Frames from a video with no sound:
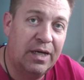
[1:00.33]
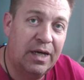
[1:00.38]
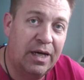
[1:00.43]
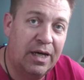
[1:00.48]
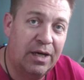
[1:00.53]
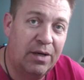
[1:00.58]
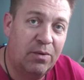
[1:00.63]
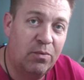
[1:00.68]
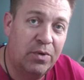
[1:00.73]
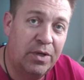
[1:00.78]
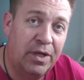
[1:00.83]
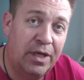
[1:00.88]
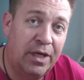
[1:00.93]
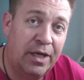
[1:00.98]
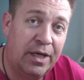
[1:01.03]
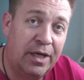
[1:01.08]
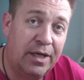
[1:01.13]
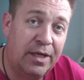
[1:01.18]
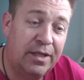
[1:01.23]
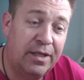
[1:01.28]
I went
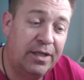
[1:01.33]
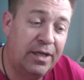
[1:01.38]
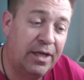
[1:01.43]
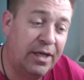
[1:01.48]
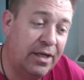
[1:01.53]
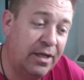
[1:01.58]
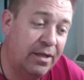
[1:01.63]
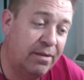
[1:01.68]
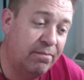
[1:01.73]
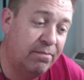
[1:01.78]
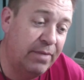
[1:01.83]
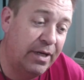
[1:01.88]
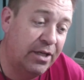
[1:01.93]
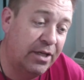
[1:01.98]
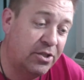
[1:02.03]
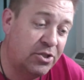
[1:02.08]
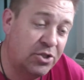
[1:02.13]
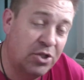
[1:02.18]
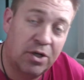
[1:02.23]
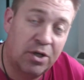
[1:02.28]
ahead and made
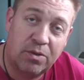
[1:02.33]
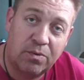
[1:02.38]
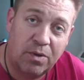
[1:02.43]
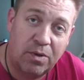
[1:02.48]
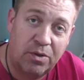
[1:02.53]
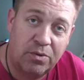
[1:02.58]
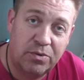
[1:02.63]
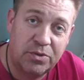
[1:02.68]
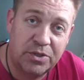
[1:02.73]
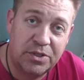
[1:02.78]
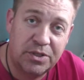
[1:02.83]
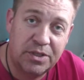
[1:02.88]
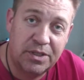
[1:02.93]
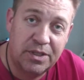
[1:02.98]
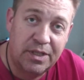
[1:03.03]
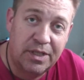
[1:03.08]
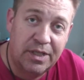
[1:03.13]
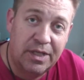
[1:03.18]
a chuck roast